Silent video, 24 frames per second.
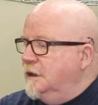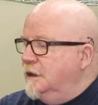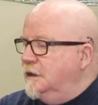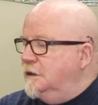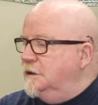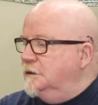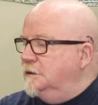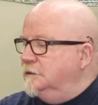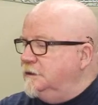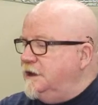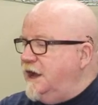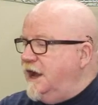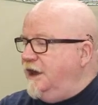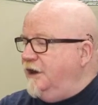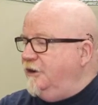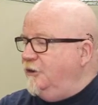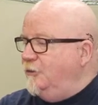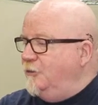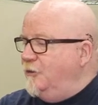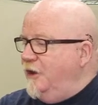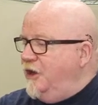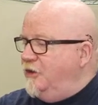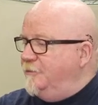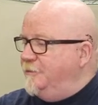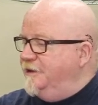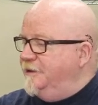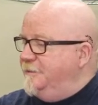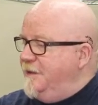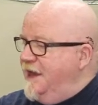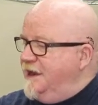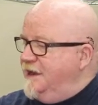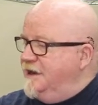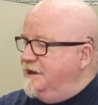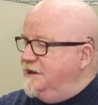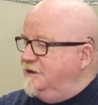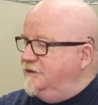Connor Wellman,
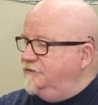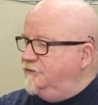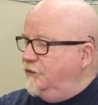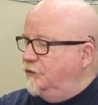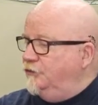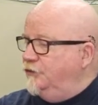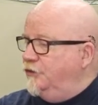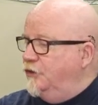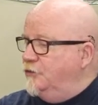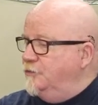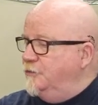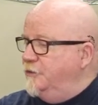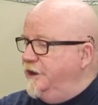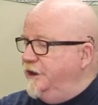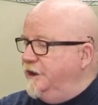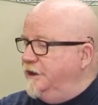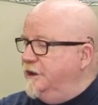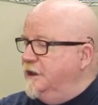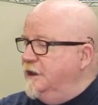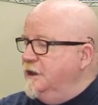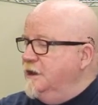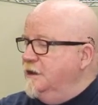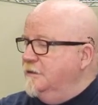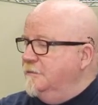man, it is Old Home Week.